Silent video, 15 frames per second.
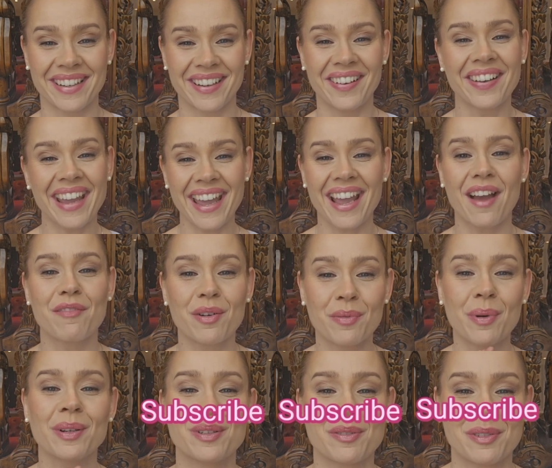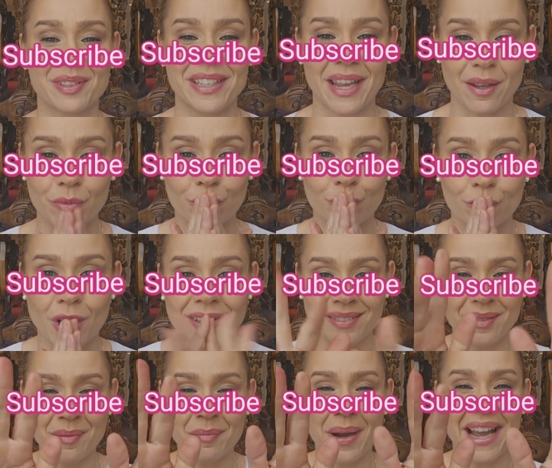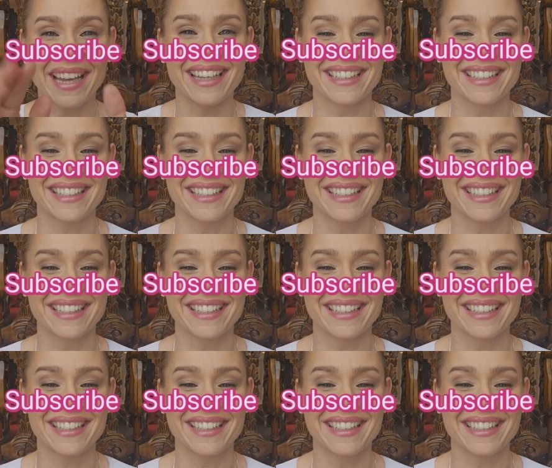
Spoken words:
Okay, have a wonderful day. Bye.